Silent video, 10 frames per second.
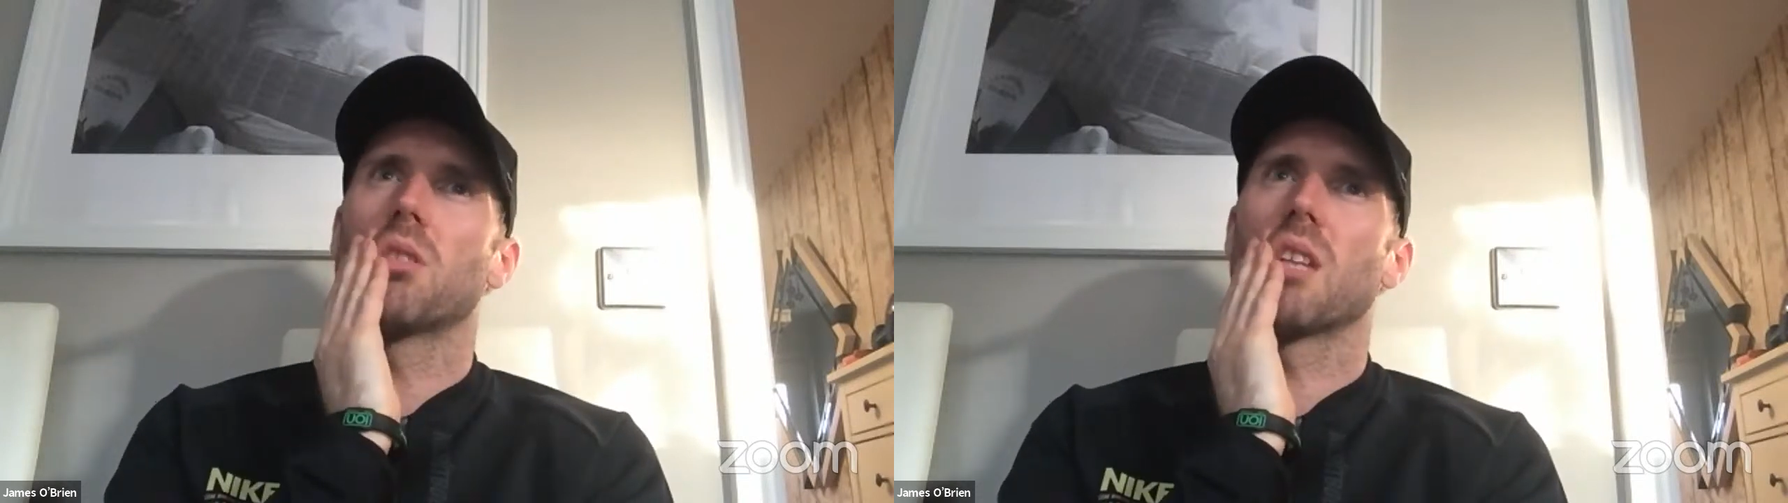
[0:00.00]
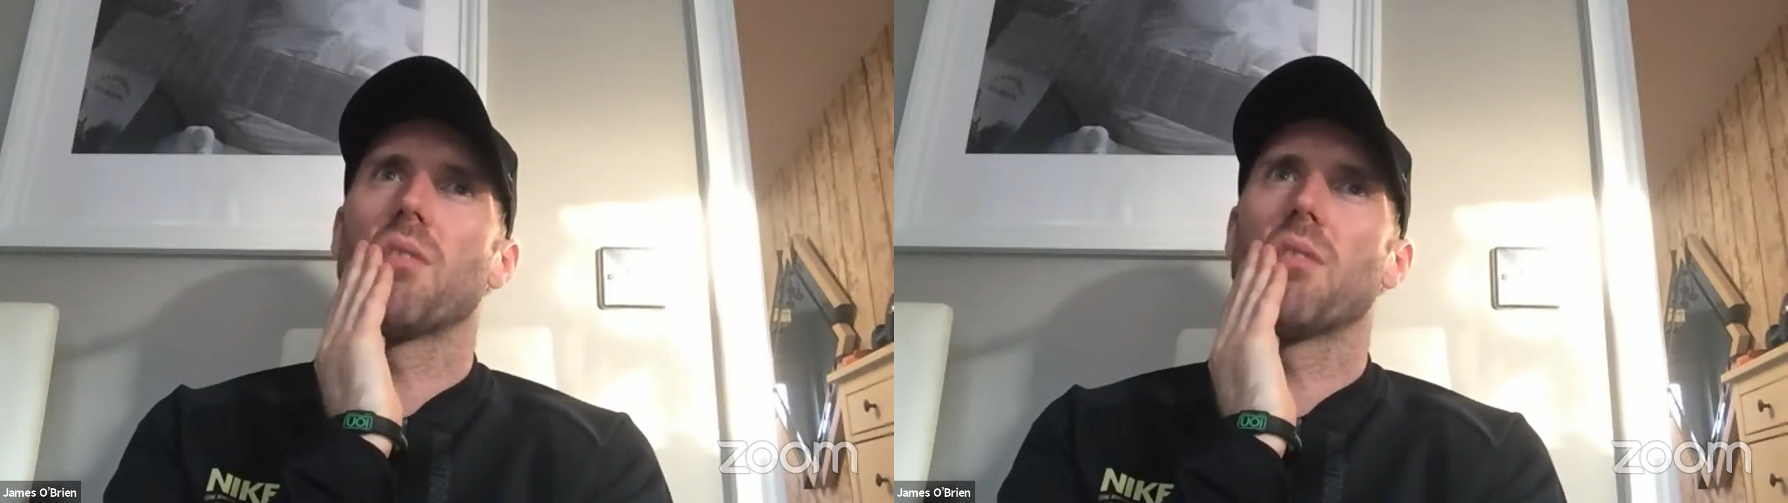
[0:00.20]

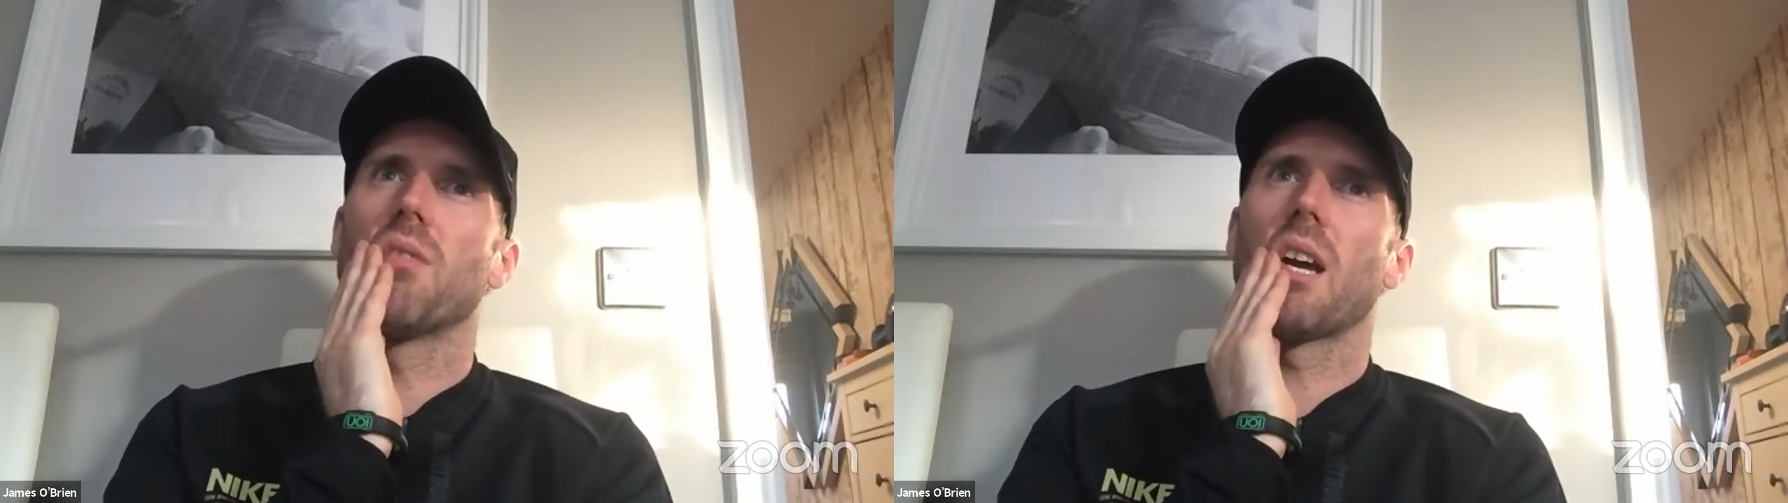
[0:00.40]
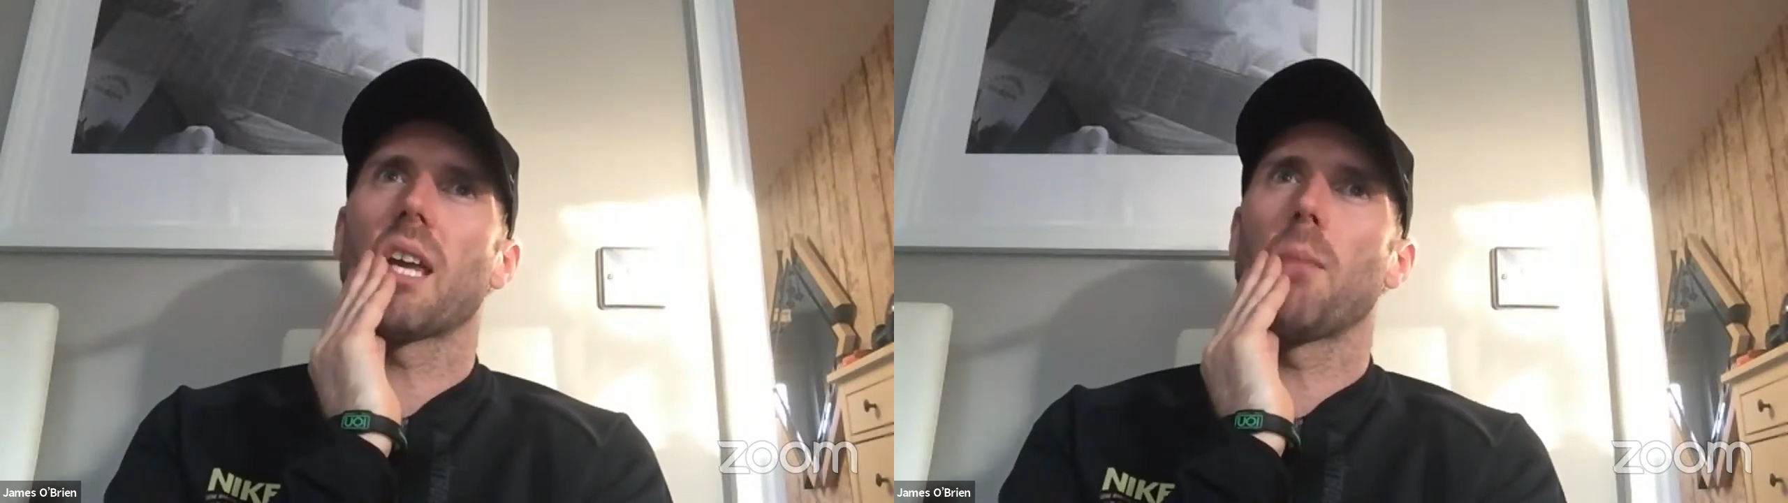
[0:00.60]
save
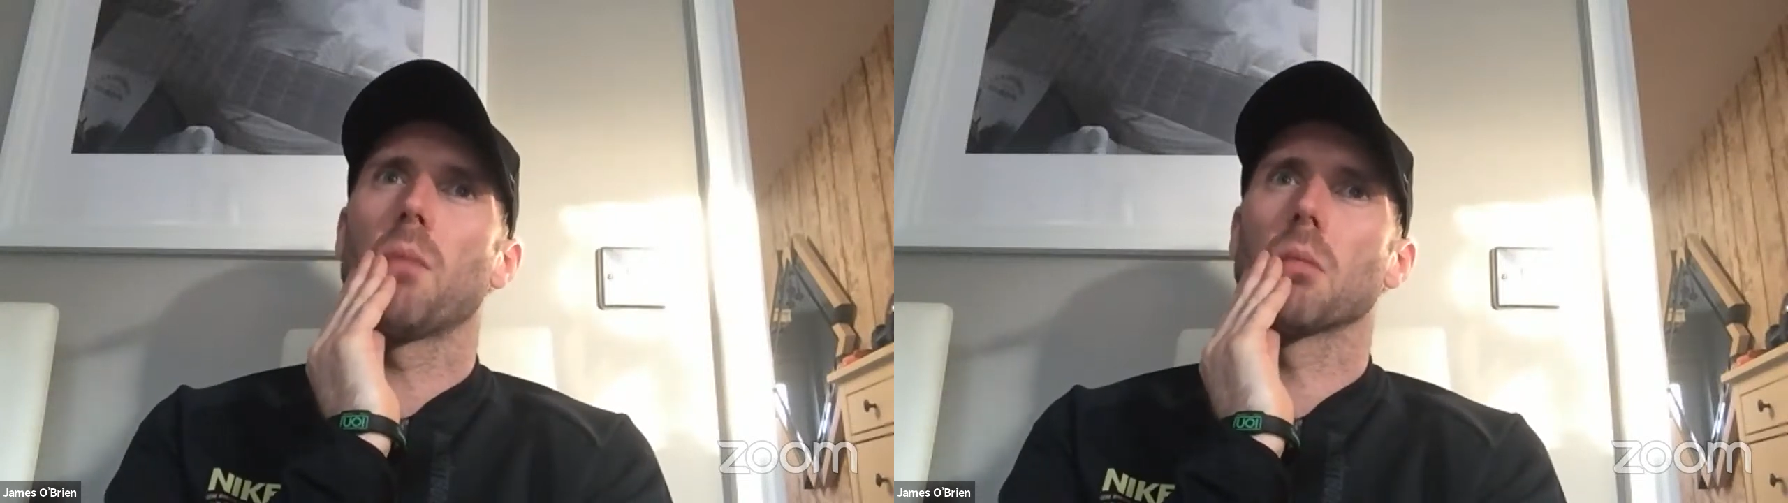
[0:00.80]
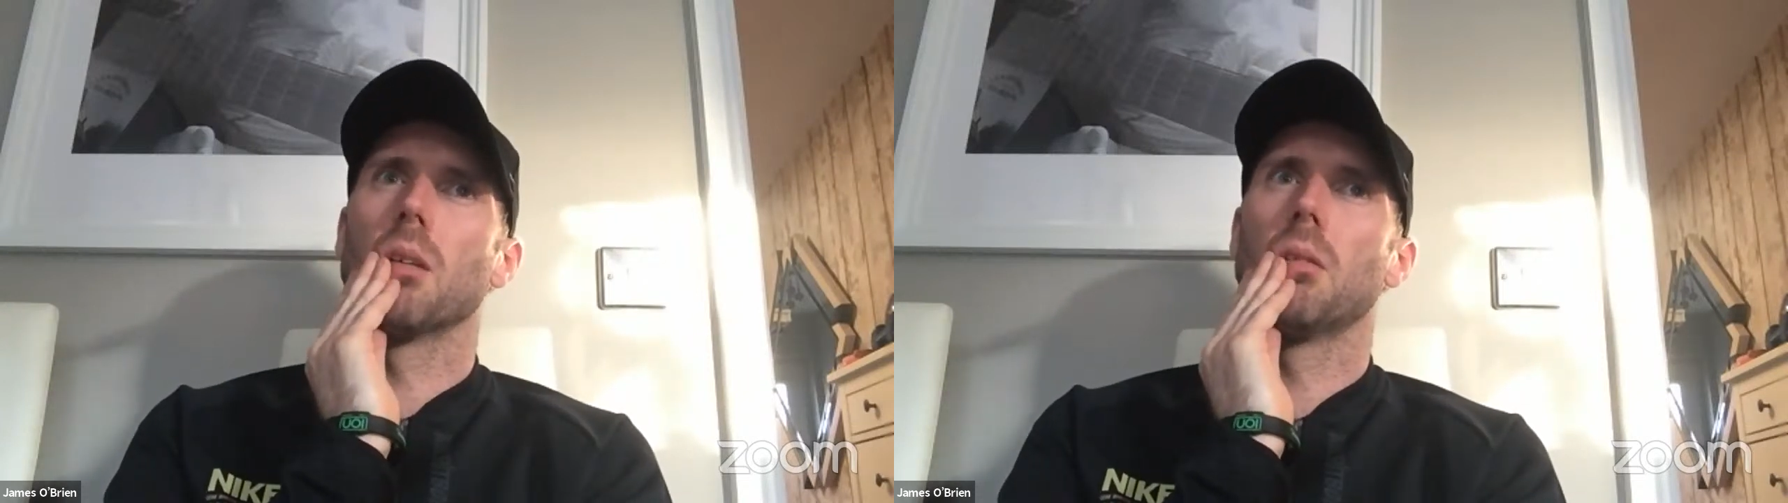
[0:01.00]
that game
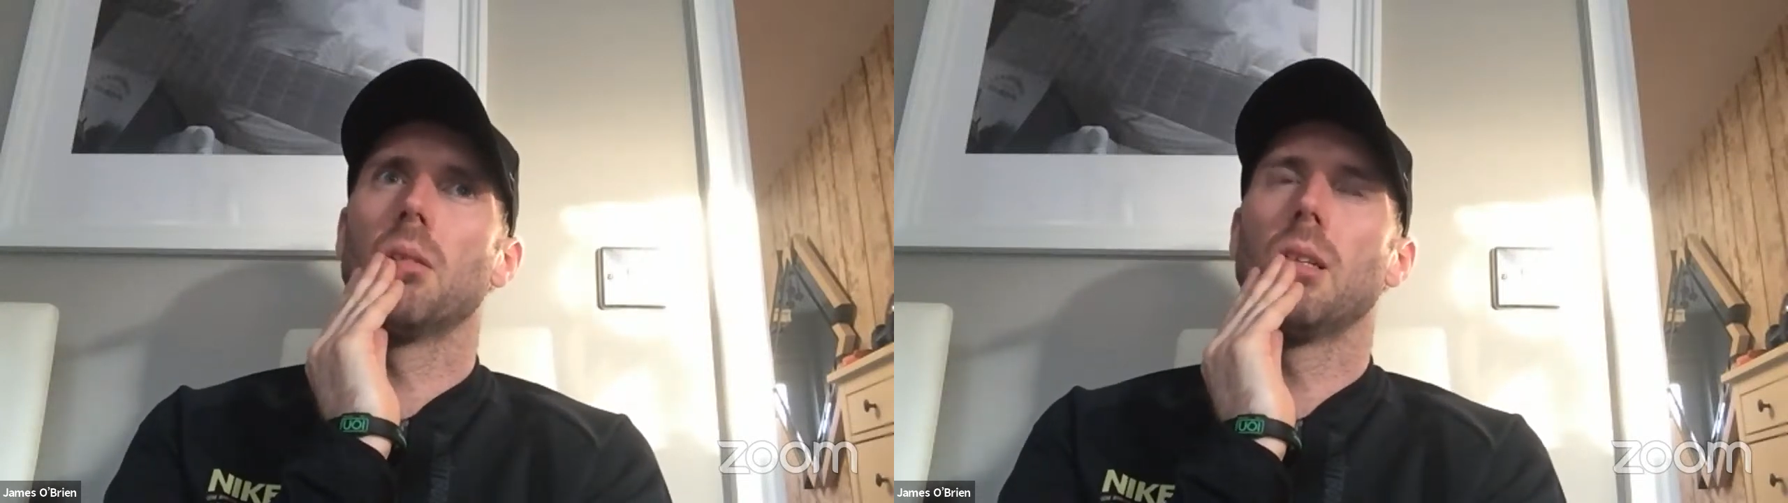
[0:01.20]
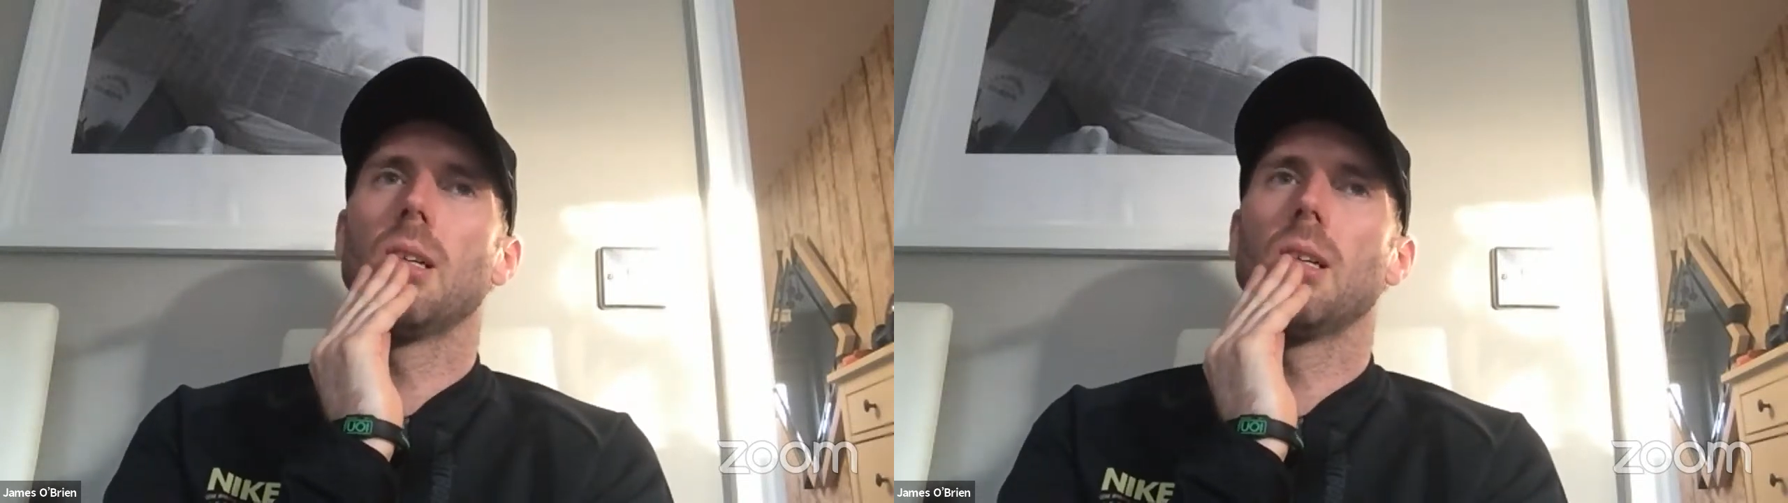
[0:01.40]
as well.